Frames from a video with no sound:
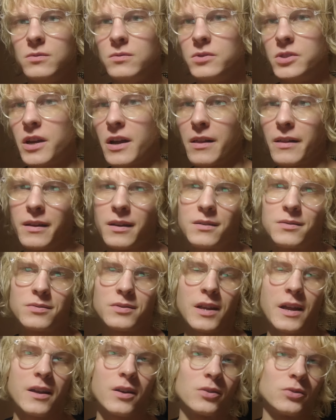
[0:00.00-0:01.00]

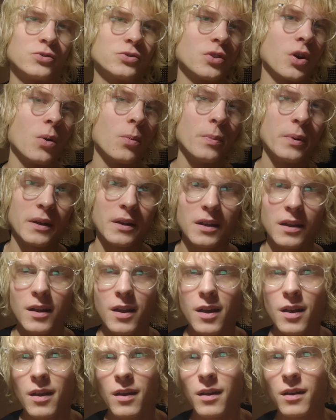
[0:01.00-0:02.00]
psychotropic
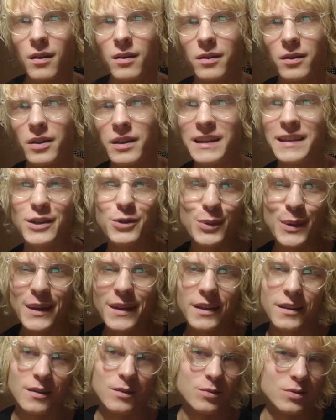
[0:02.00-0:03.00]

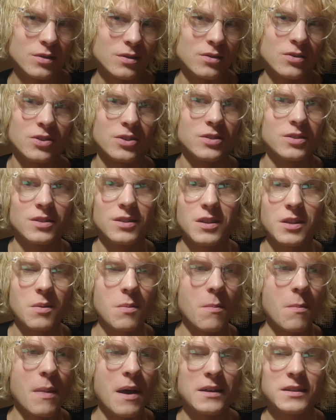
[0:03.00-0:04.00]
ingredients,
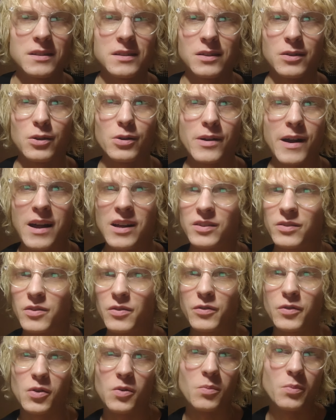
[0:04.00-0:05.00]
just messing around
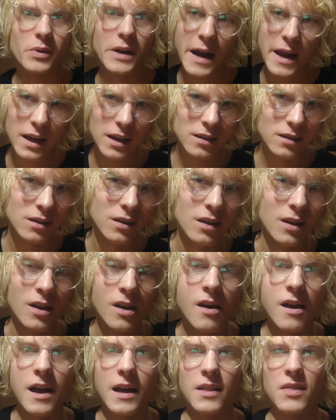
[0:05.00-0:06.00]
with your brain,
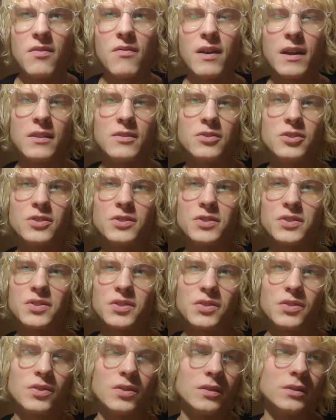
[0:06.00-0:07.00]
and then
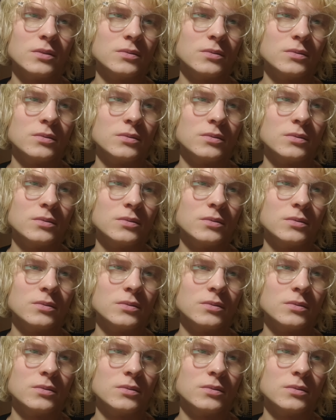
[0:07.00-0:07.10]
just